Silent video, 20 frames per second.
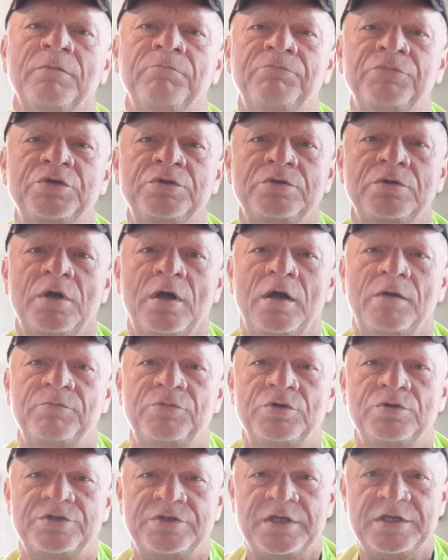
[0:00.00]

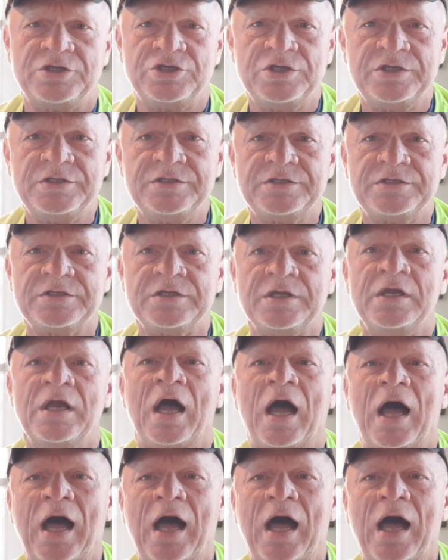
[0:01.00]
musicians?